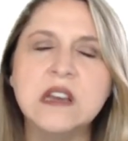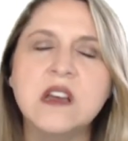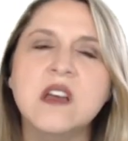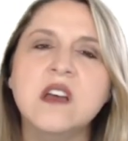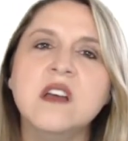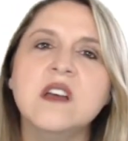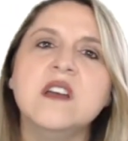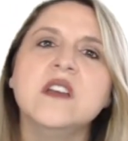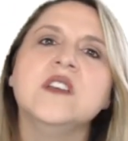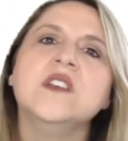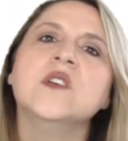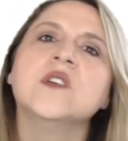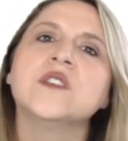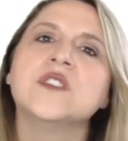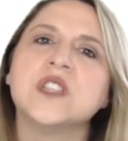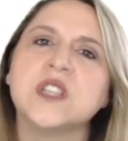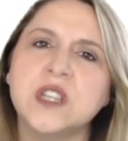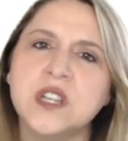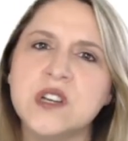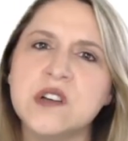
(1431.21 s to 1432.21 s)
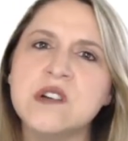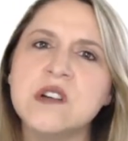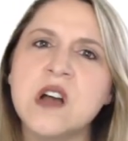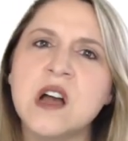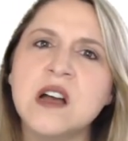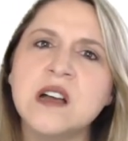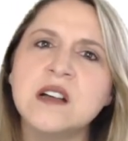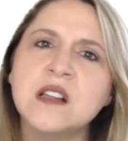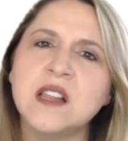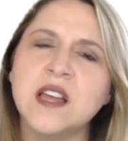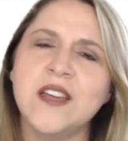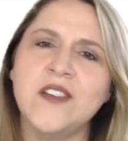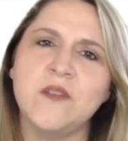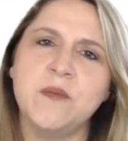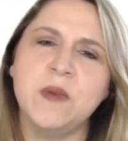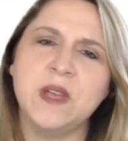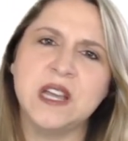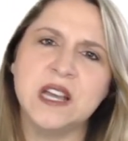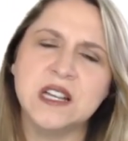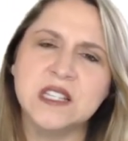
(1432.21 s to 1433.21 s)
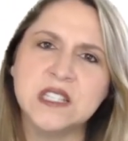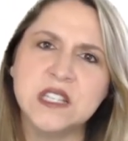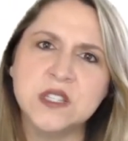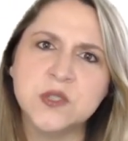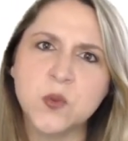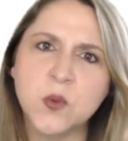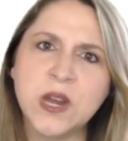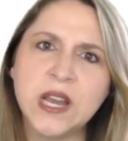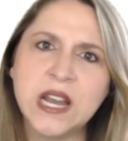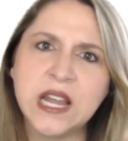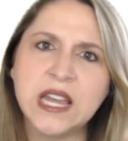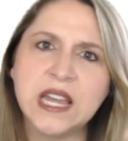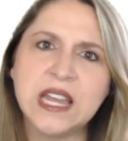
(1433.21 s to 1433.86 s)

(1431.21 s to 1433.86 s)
Your Secure Enclave, because it's reading in